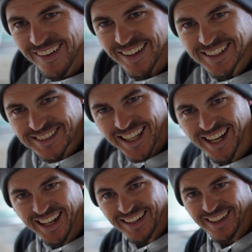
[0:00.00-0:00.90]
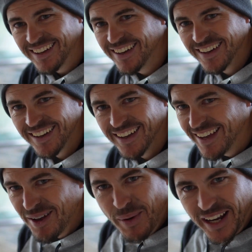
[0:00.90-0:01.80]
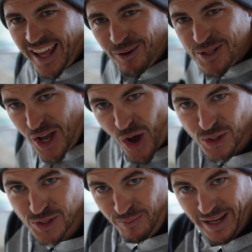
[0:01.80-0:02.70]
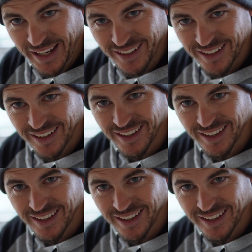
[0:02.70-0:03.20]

Let's get it. My dad was awesome, man.